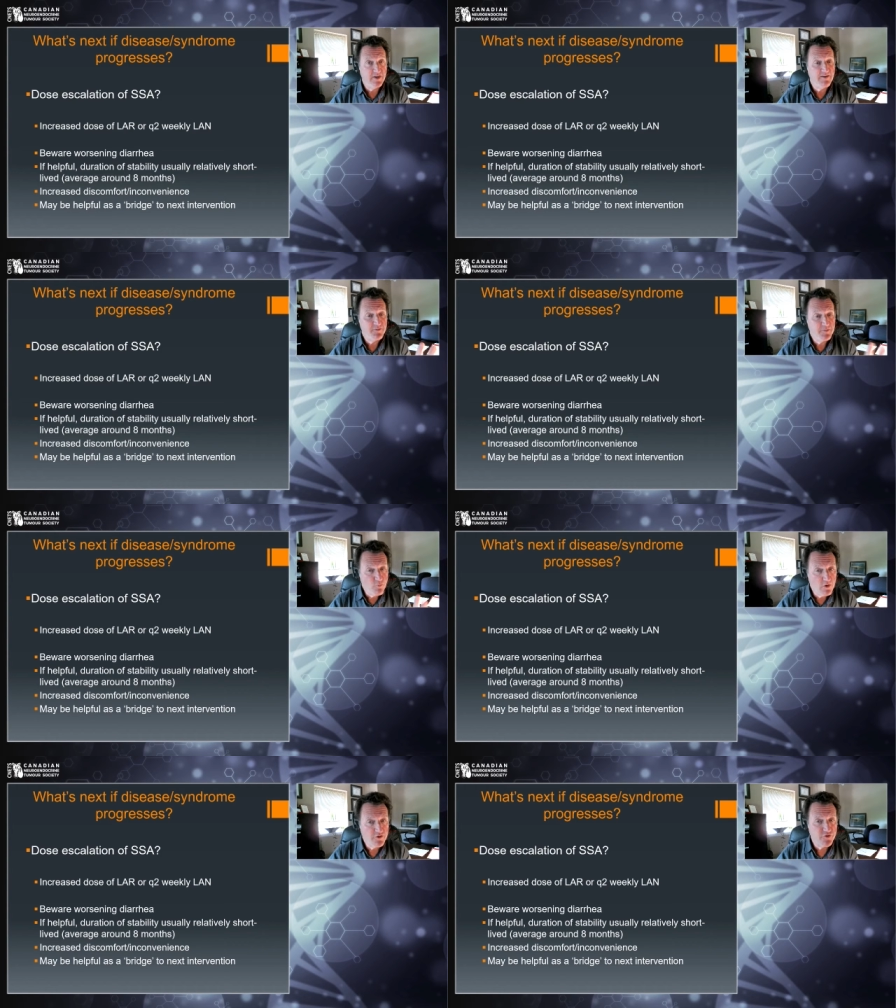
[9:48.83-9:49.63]
you have to be
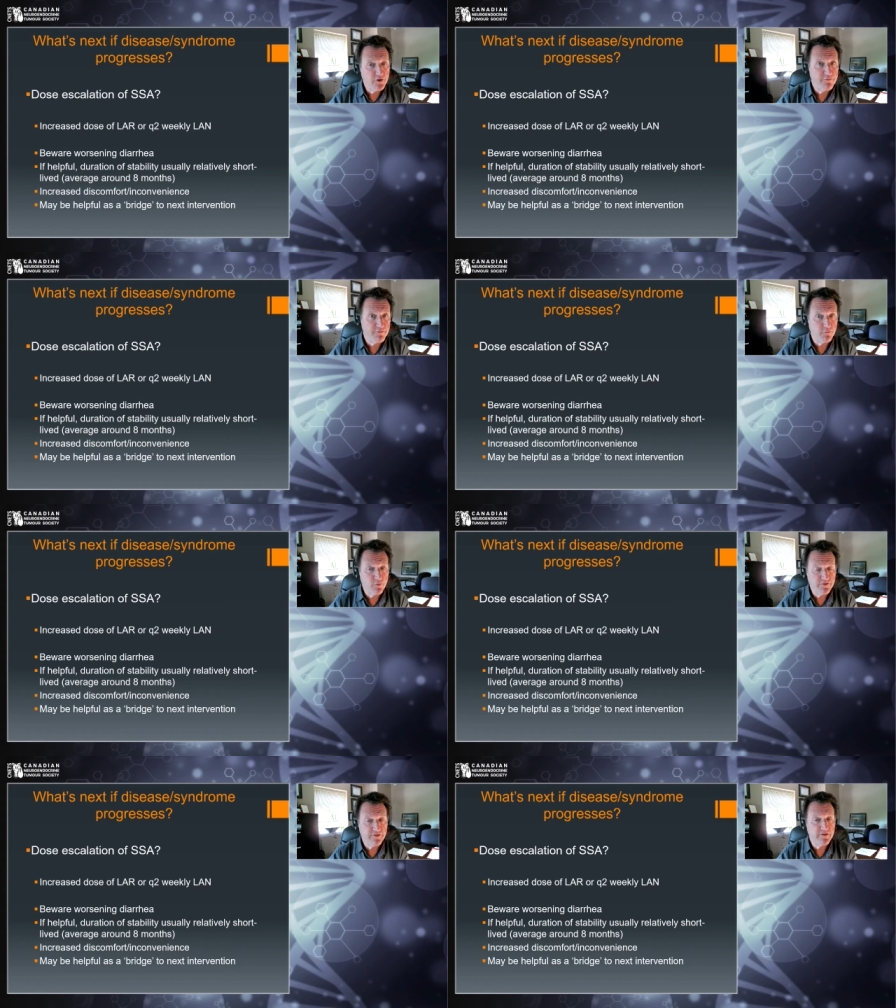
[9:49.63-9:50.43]
watch out for
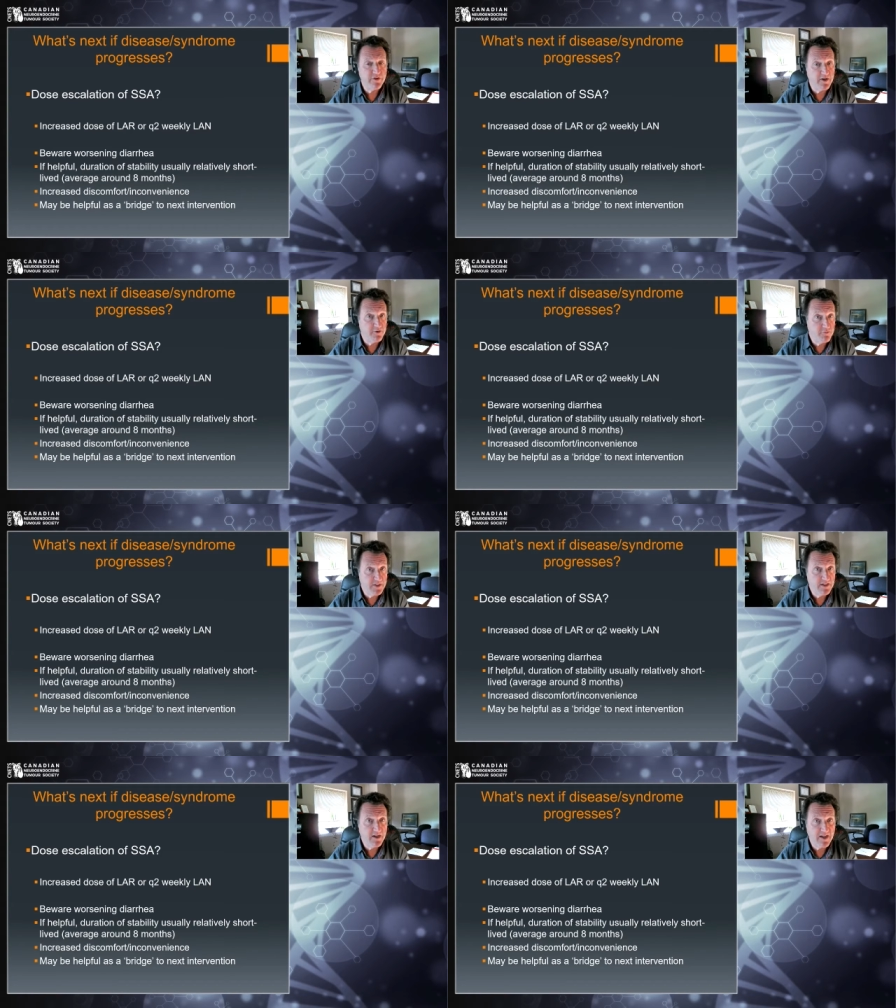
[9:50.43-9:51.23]
worsened
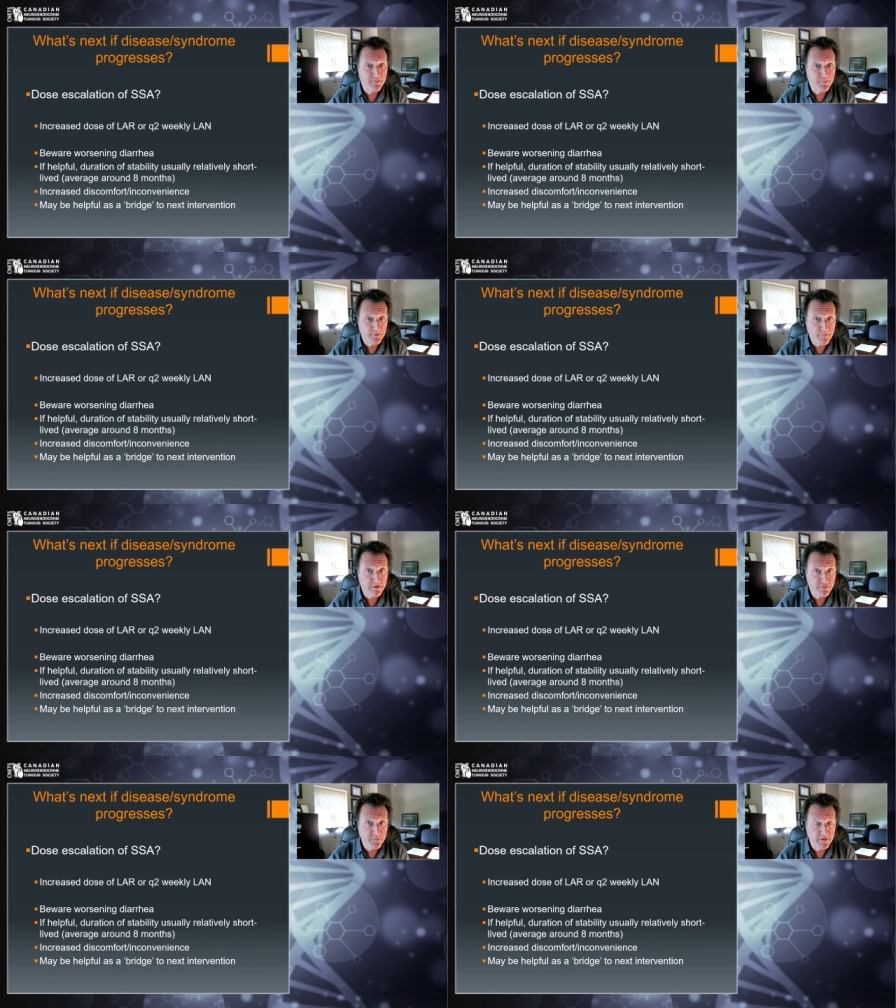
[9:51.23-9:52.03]
diarrhea as a
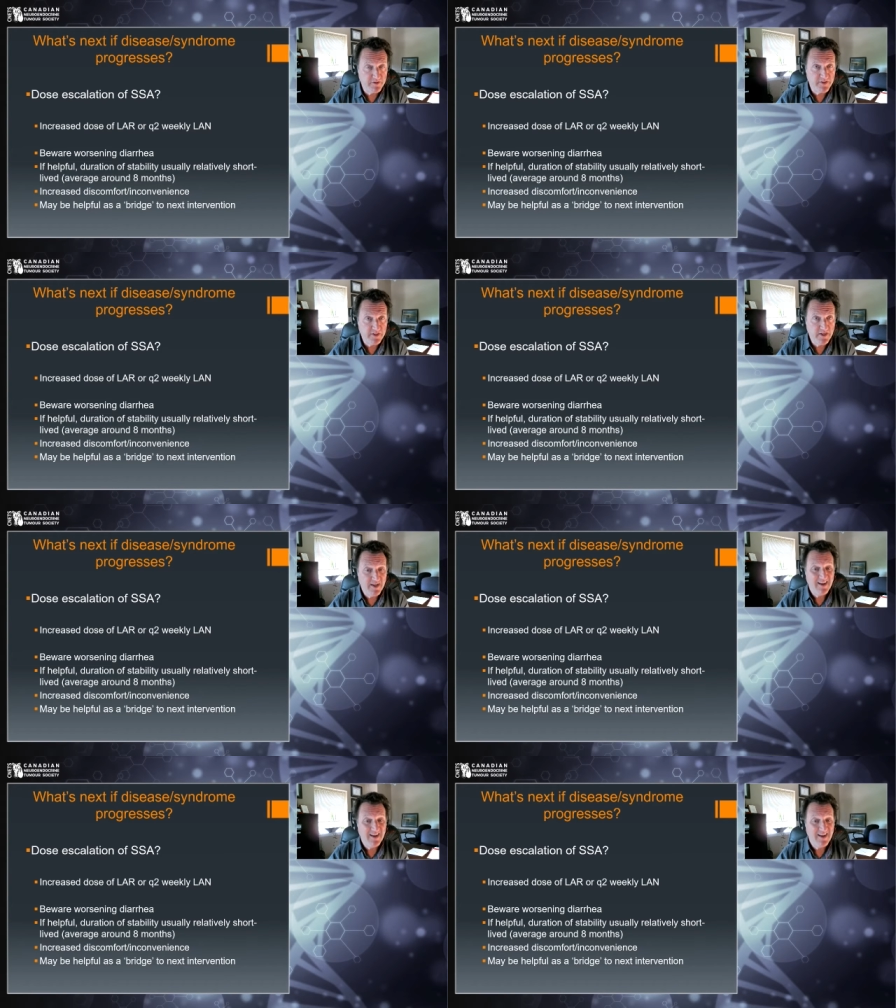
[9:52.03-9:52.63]
possibility